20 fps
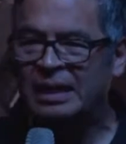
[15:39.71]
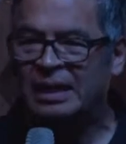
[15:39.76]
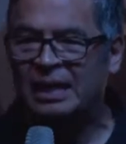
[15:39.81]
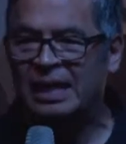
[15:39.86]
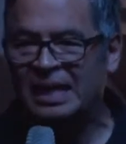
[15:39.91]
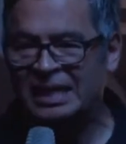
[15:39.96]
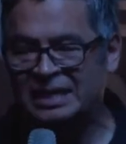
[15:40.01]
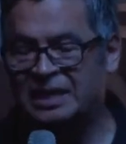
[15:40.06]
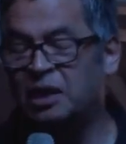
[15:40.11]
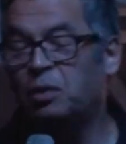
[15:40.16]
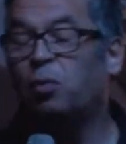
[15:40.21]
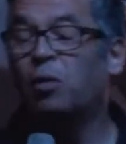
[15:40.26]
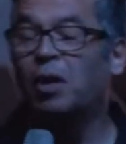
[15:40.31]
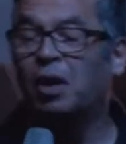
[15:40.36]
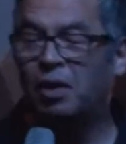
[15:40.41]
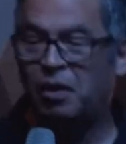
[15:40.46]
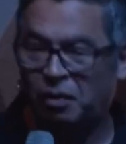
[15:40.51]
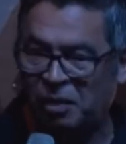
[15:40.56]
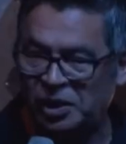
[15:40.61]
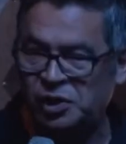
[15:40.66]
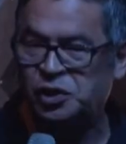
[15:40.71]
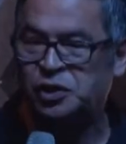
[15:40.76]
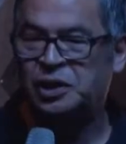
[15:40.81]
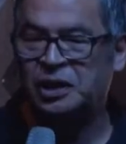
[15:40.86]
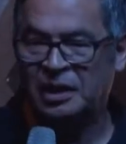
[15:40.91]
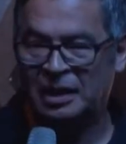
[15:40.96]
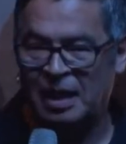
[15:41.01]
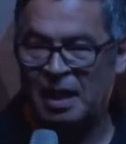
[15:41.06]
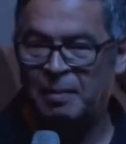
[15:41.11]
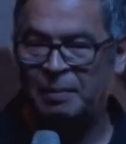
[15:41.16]
He said, We're a
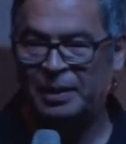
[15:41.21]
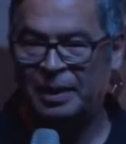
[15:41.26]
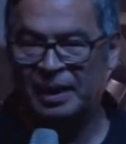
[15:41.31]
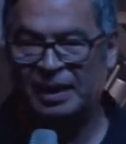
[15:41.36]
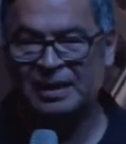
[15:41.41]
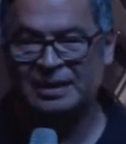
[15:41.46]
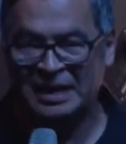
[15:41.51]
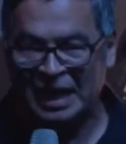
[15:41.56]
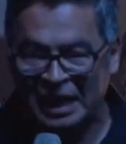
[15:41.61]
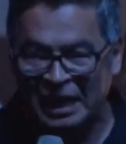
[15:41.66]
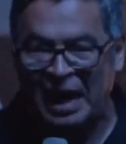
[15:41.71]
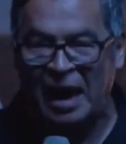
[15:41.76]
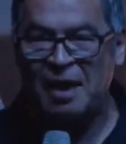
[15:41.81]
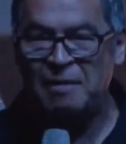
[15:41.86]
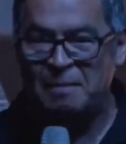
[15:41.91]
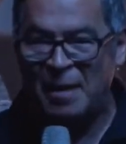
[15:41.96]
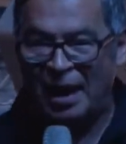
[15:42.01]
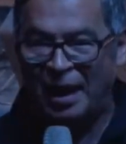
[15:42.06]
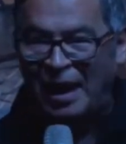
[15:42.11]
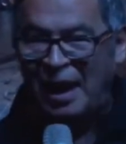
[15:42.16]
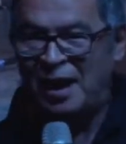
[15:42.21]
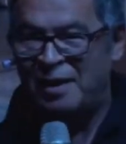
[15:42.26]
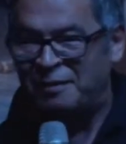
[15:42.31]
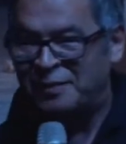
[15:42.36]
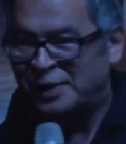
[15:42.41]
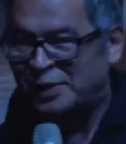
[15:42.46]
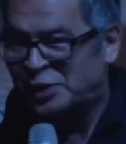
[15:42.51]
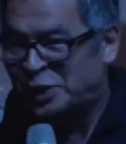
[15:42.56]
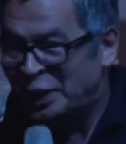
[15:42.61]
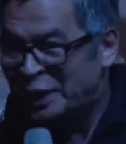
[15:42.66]
Christian company because I gave my life
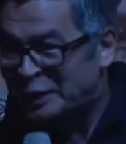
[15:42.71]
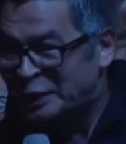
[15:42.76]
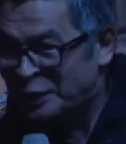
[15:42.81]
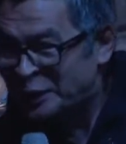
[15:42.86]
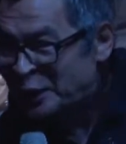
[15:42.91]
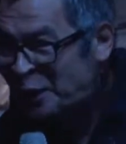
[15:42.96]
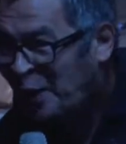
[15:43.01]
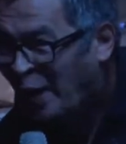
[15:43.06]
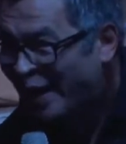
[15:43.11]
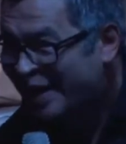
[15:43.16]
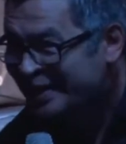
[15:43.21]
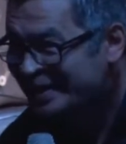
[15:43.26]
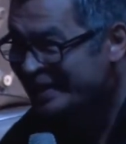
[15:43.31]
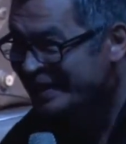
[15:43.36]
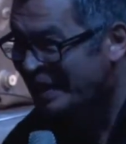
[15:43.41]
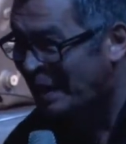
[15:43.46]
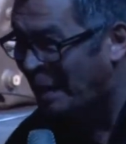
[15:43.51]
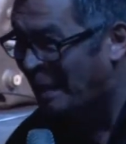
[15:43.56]
to Jesus Christ.